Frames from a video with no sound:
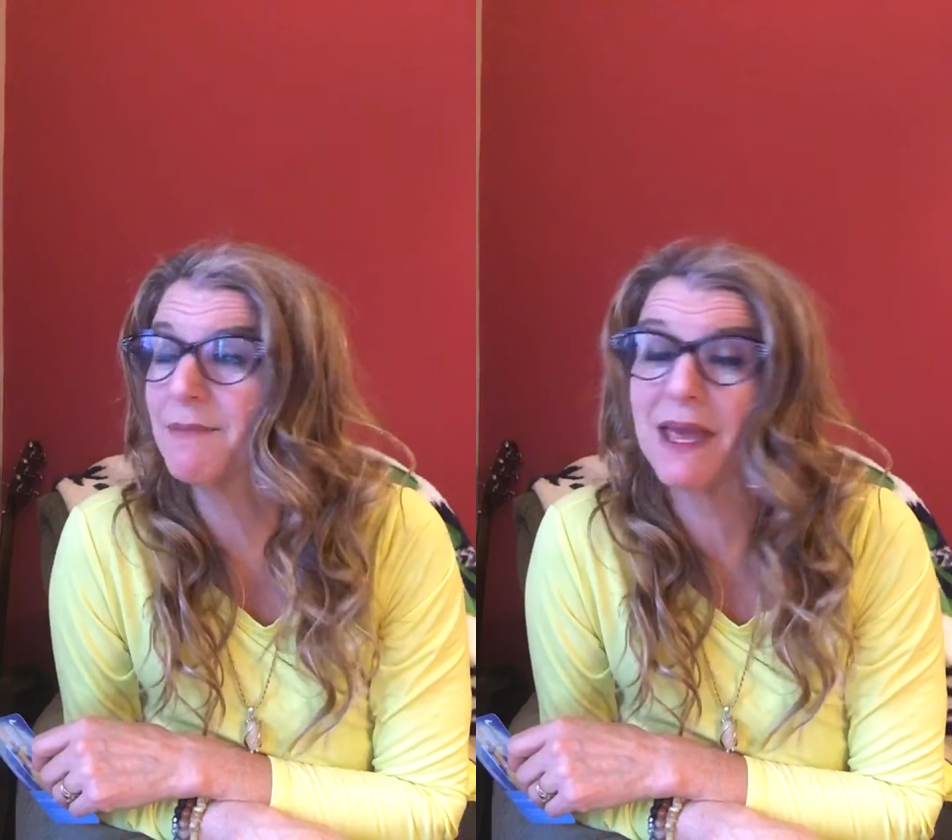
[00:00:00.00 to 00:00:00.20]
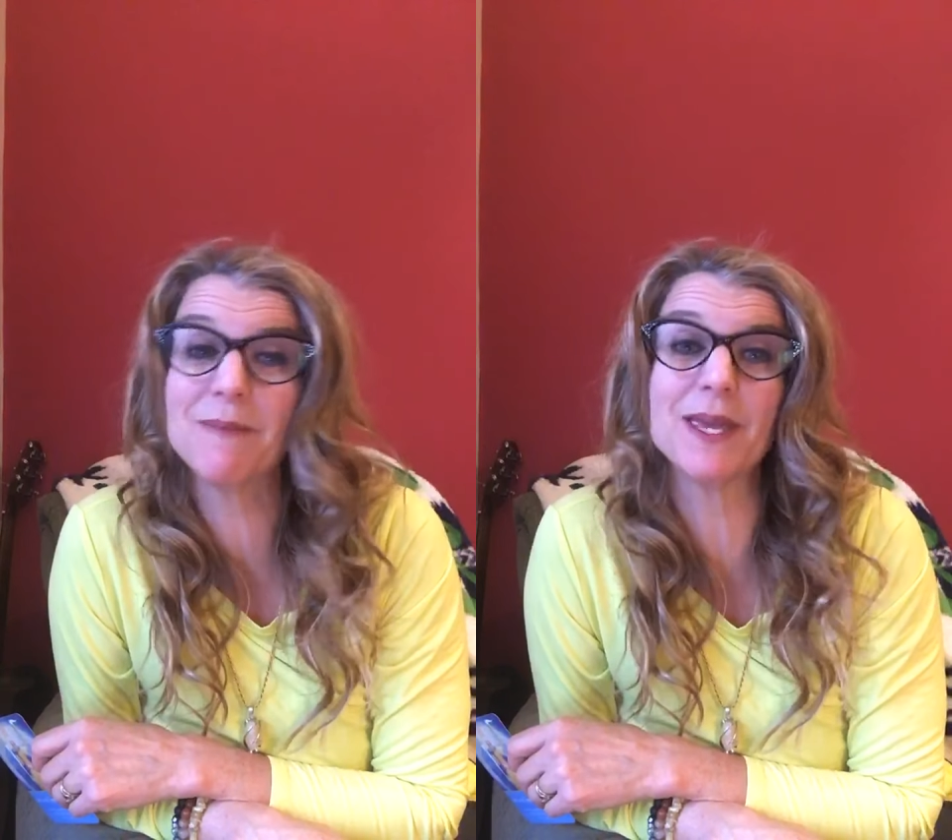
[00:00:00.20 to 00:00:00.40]

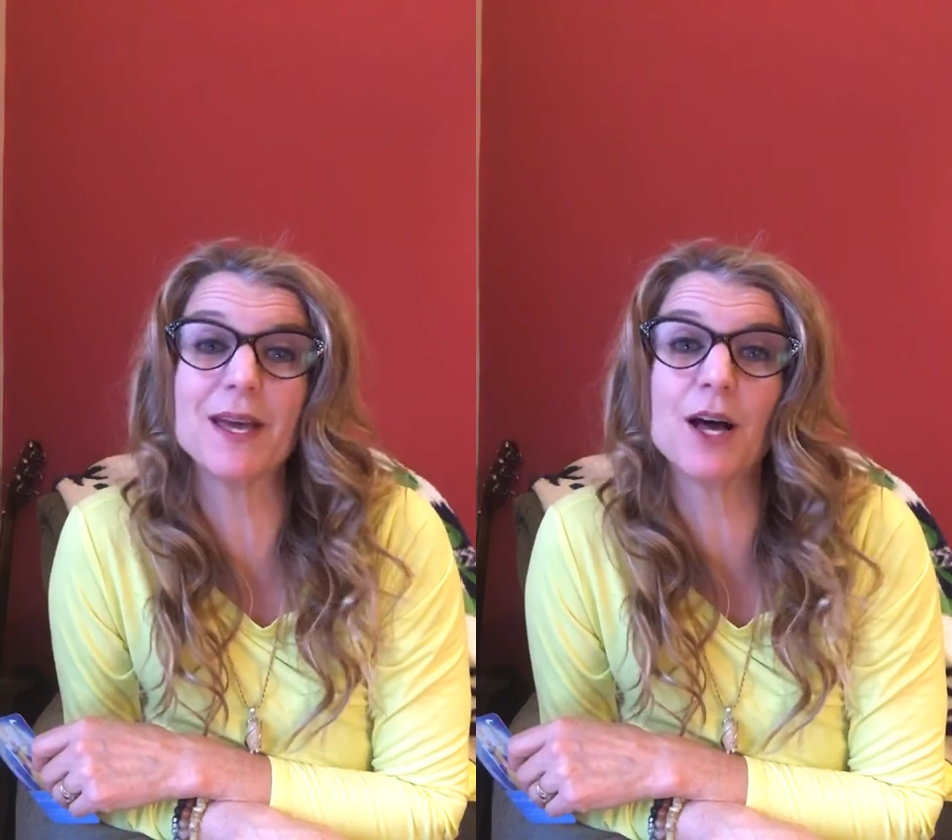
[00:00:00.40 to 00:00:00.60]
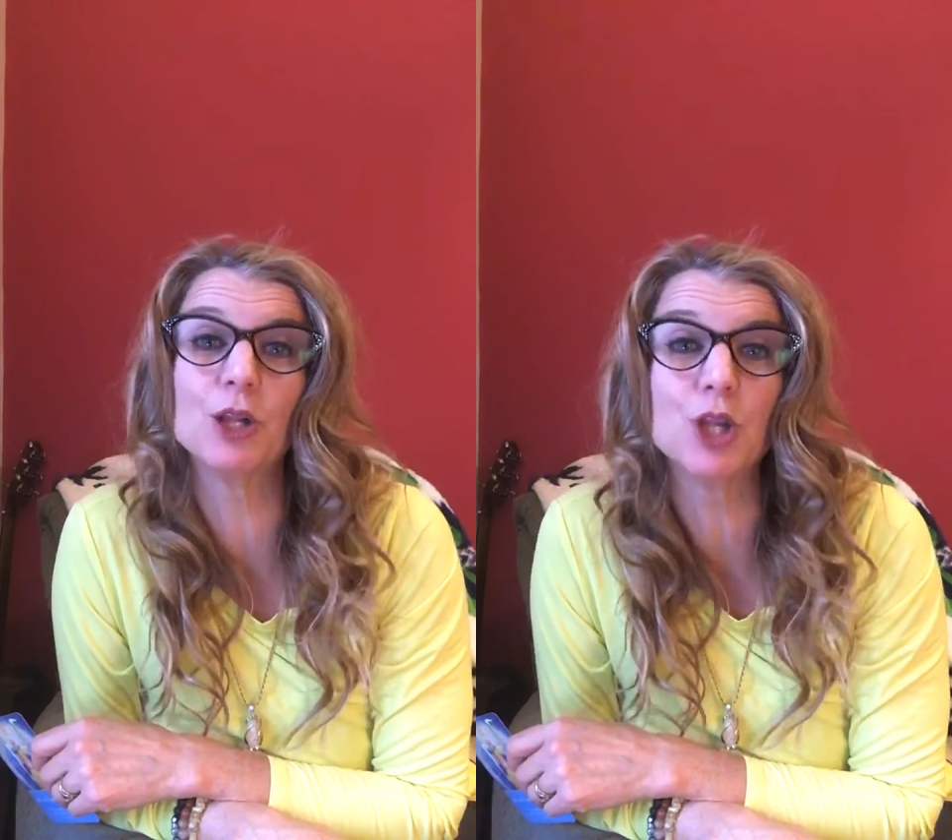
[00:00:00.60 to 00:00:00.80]
maybe
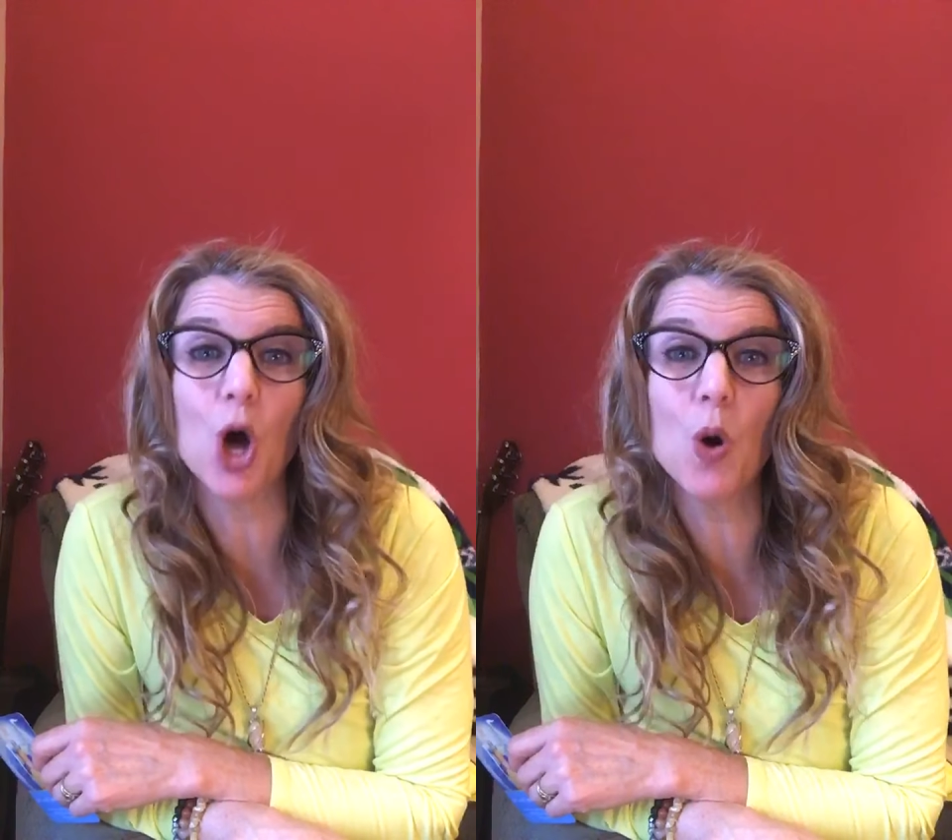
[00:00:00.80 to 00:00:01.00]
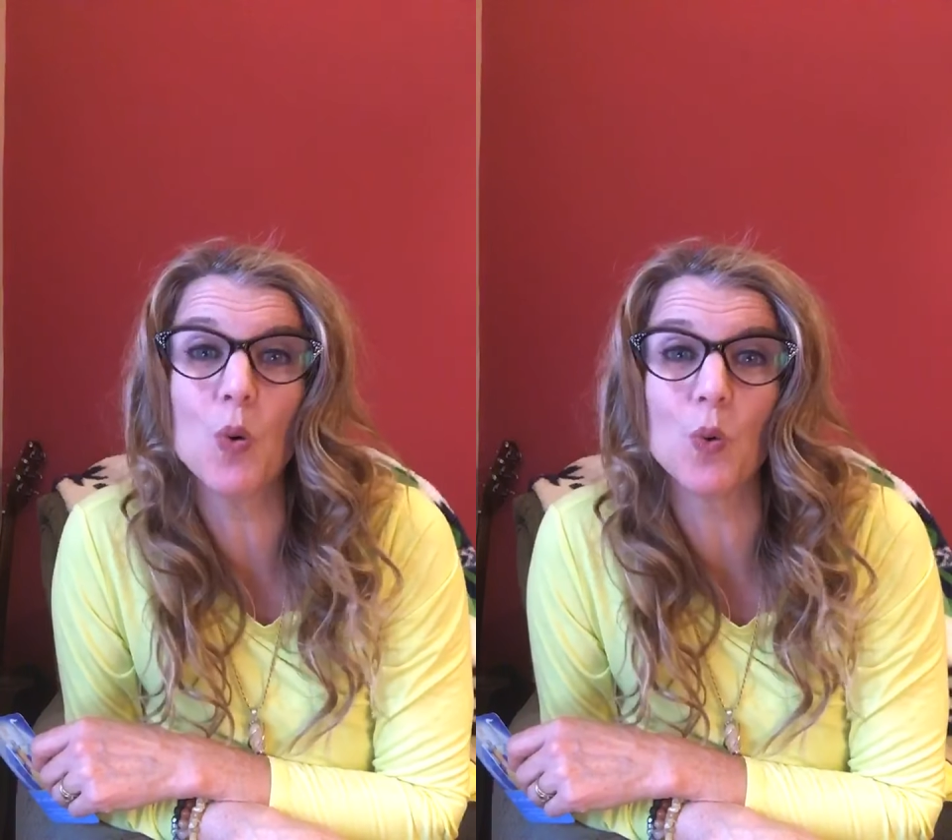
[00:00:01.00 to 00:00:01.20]

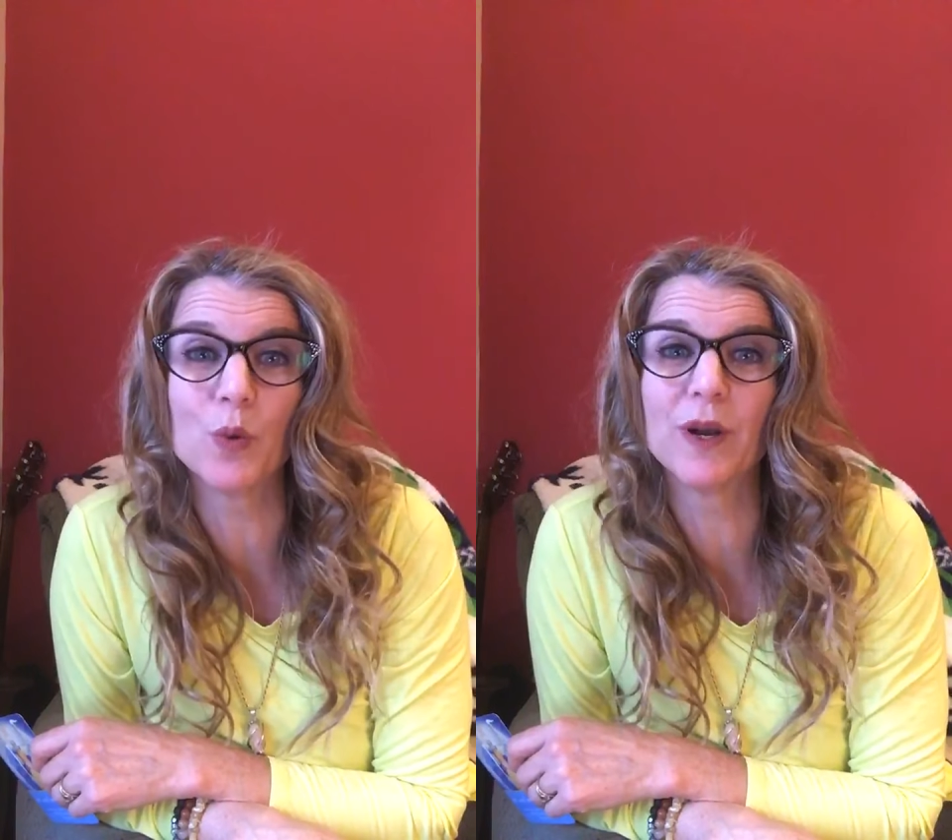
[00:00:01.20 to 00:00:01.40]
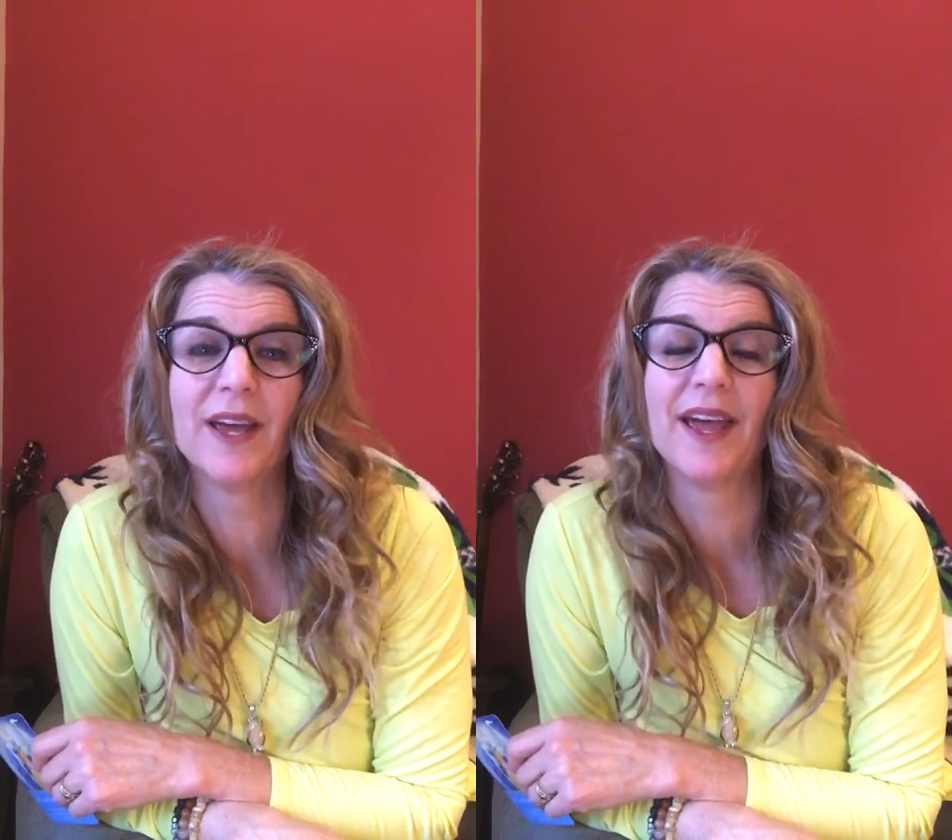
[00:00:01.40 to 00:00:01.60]
alone